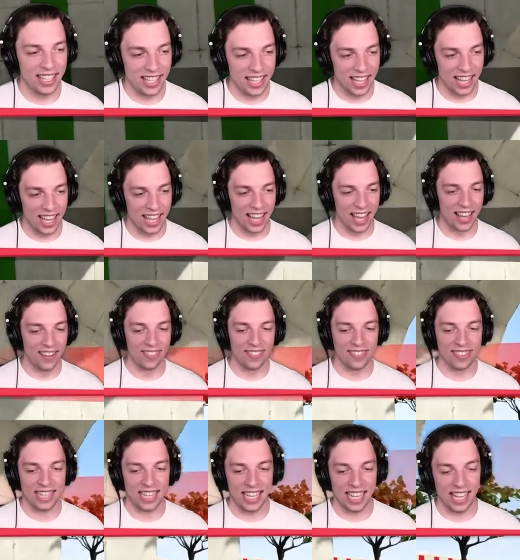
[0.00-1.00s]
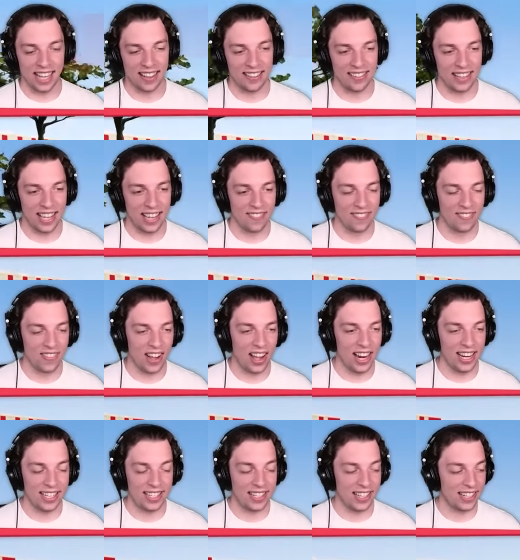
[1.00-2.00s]
you. Yeah, yeah, yeah.
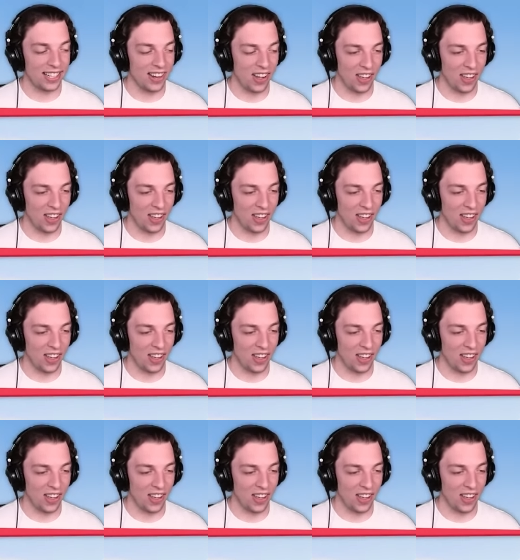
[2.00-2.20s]
I did